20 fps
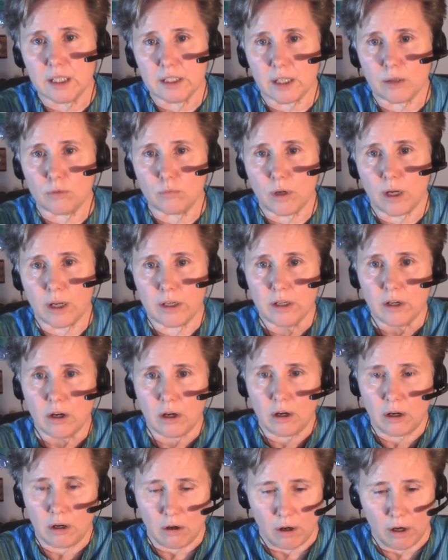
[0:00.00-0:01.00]
They run
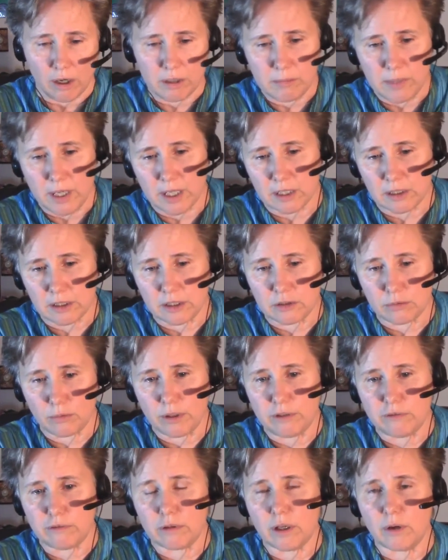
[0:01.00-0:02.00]
automatically
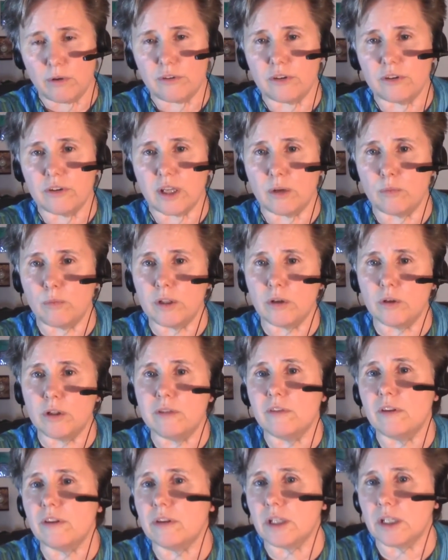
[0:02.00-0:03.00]
24 hours a day. We don't
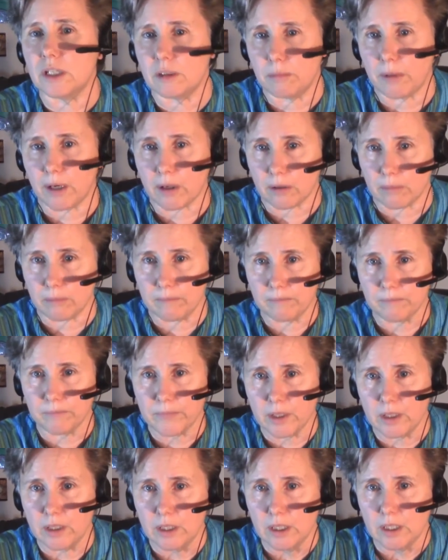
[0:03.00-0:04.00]
even think about them.
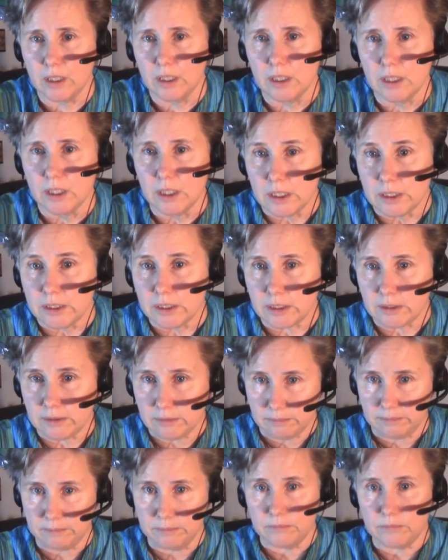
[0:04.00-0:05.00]

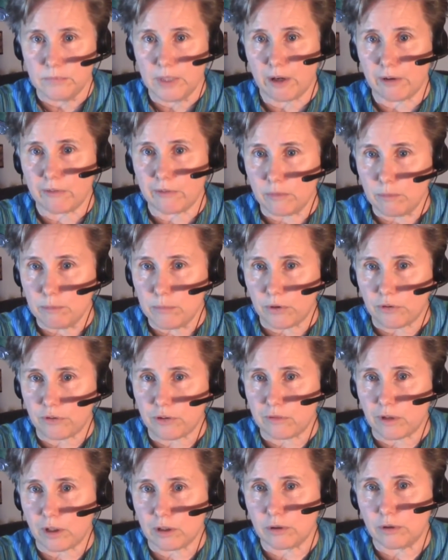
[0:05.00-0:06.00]
Now, most
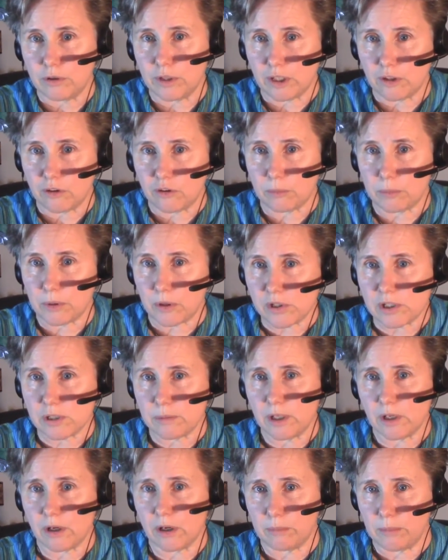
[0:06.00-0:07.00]
of our learning is supposed to
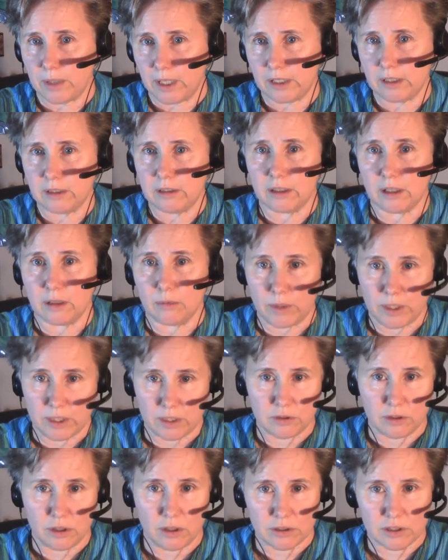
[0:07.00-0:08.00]
be automated, and we can
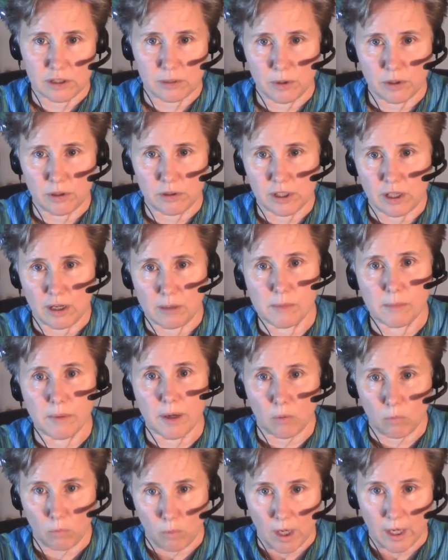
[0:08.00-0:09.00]
talk some other time
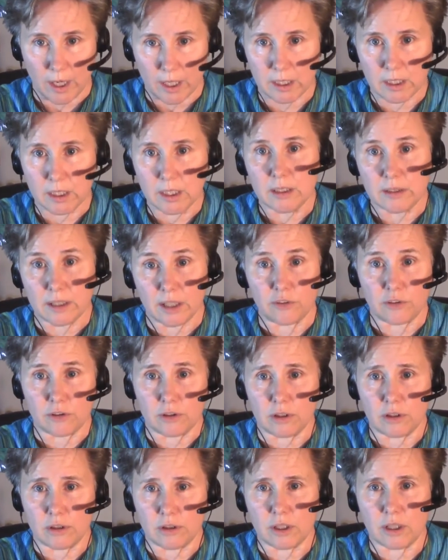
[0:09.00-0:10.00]
about why that's a
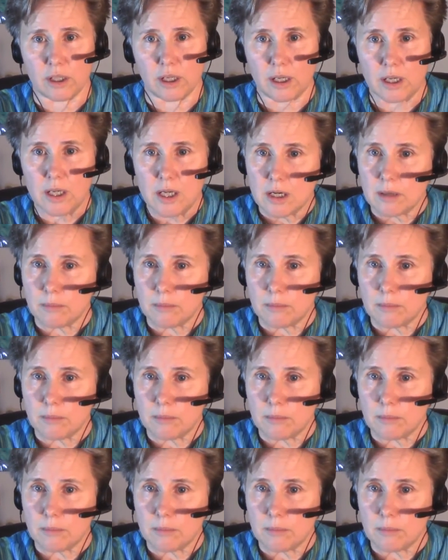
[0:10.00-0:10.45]
good thing.